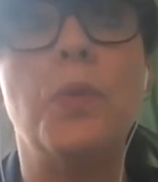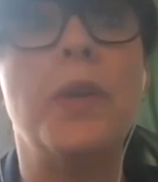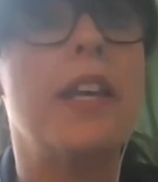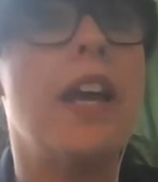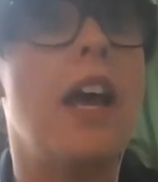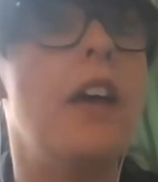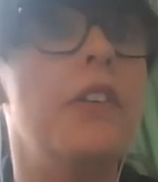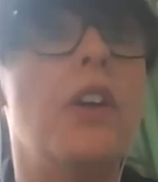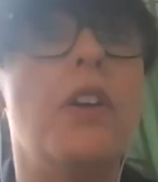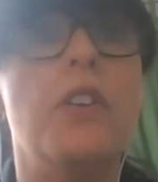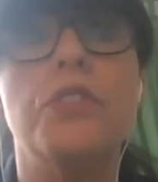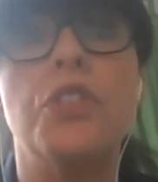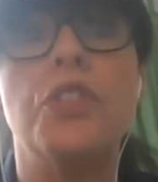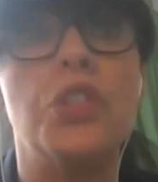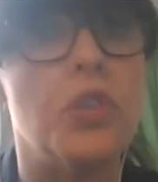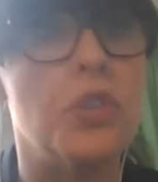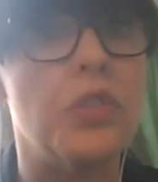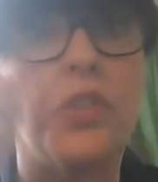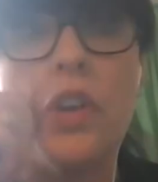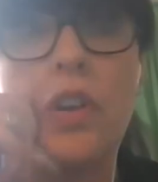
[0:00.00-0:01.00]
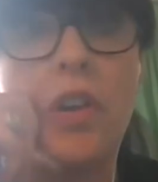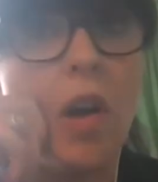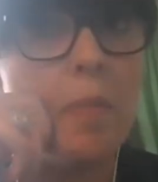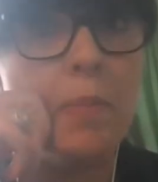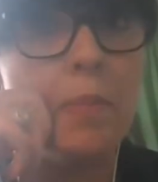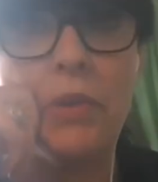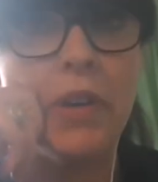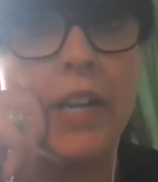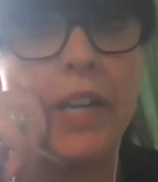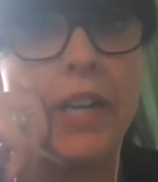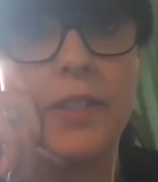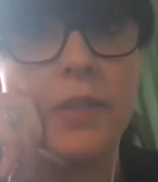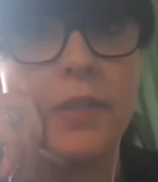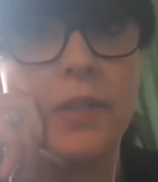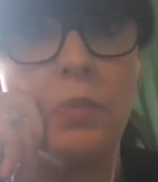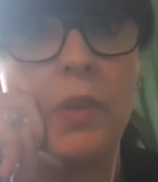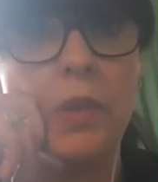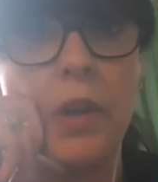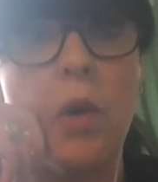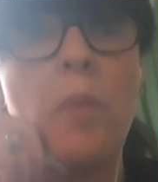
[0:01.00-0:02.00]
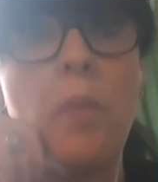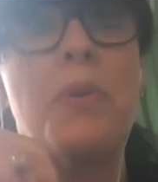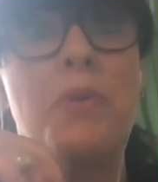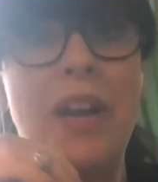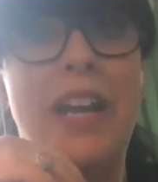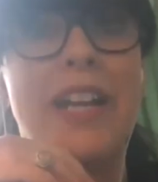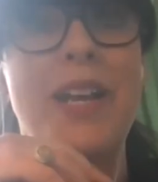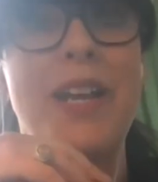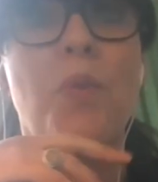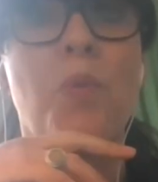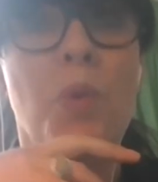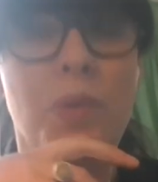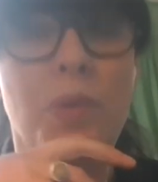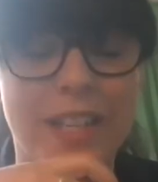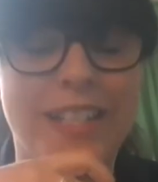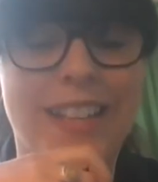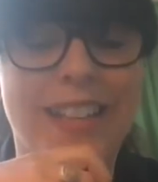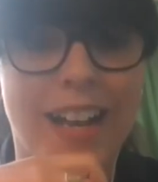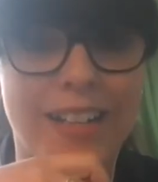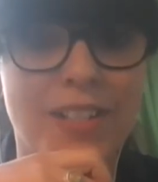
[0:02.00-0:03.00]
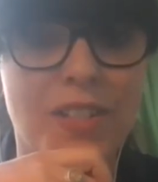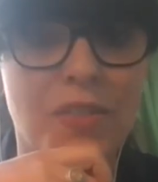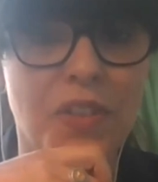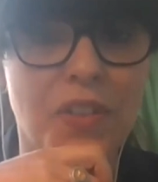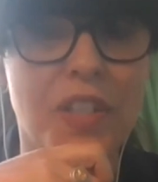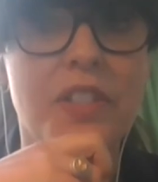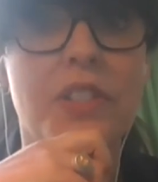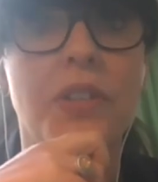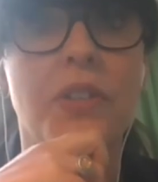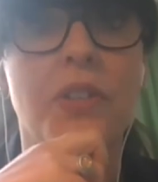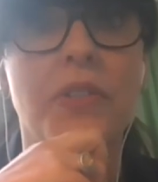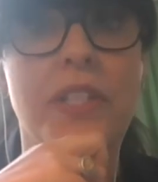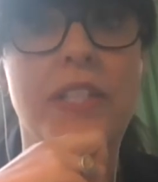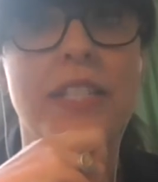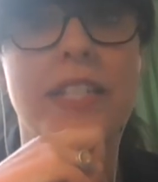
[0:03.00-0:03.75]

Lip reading: we cannot and should not operate a one-size-fits-all